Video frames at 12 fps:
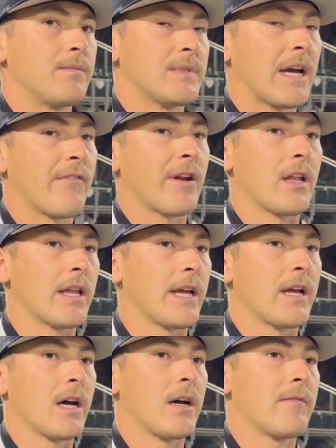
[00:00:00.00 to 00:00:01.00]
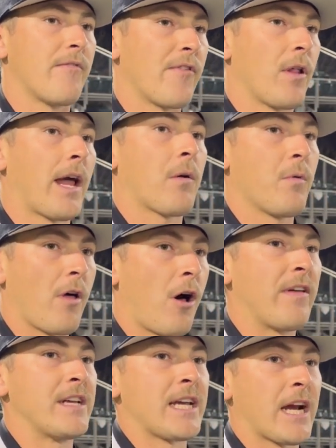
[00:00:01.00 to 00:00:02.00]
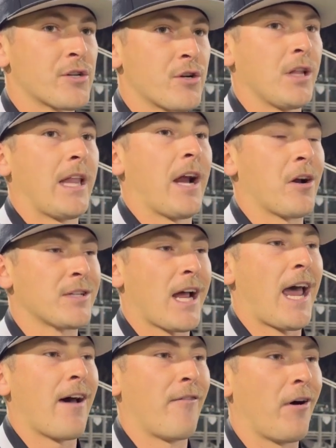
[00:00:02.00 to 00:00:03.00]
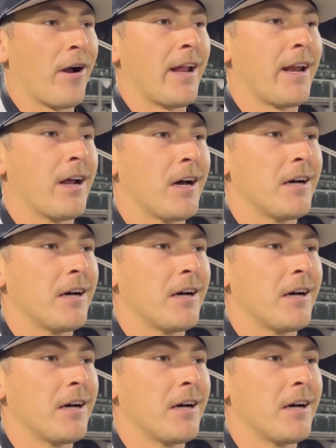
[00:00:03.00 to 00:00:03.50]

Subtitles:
definitely feel like with all these extra layers I have on, it